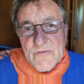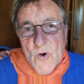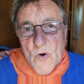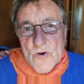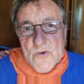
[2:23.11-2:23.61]

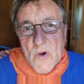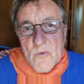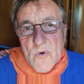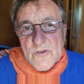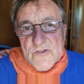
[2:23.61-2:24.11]
Or do I
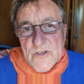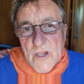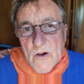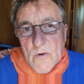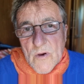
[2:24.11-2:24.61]
want to
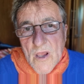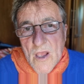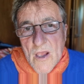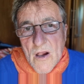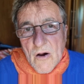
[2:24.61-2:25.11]
go
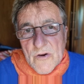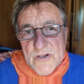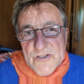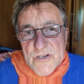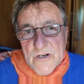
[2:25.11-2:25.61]
on a
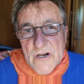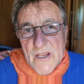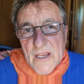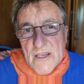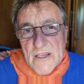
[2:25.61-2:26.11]

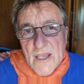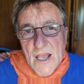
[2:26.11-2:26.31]
journey?